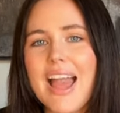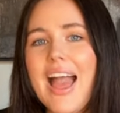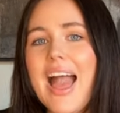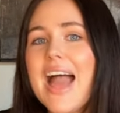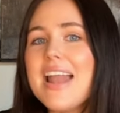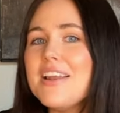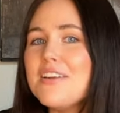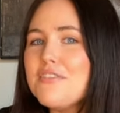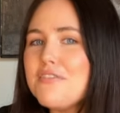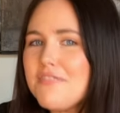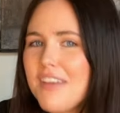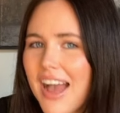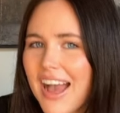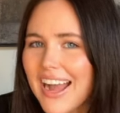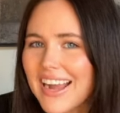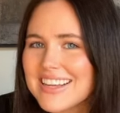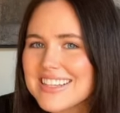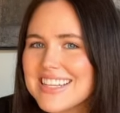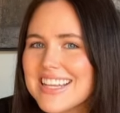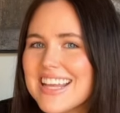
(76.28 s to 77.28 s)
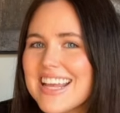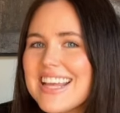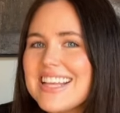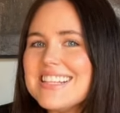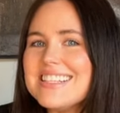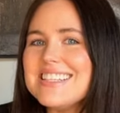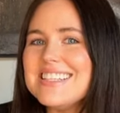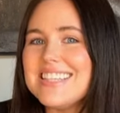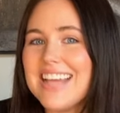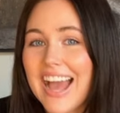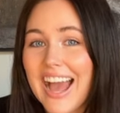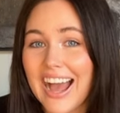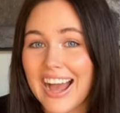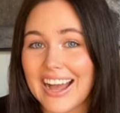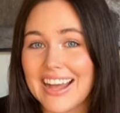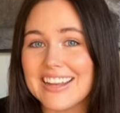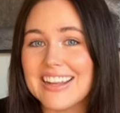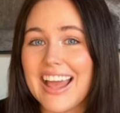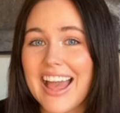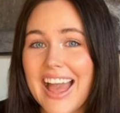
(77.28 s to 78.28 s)
And in fact, his
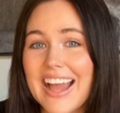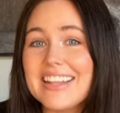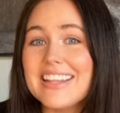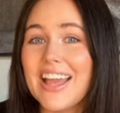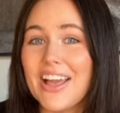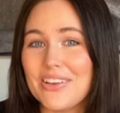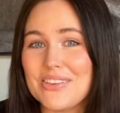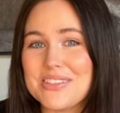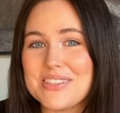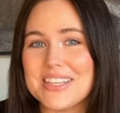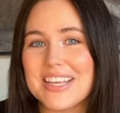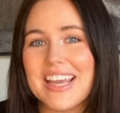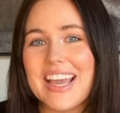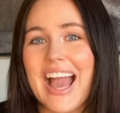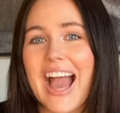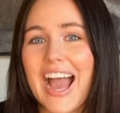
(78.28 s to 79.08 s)
dad, Ed Kelce,